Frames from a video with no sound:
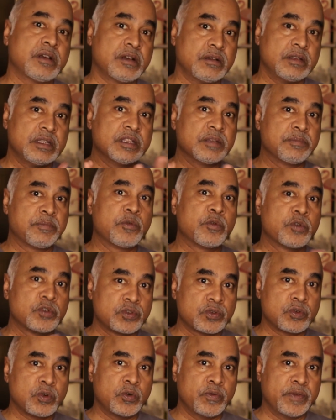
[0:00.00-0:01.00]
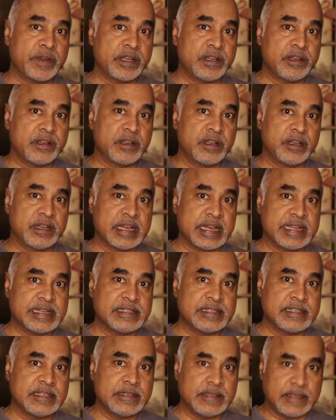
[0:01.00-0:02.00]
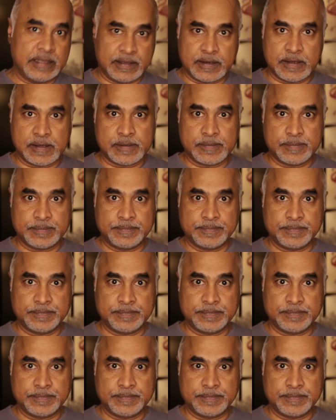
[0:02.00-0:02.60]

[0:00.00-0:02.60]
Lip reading: in the post-COVID-19 era.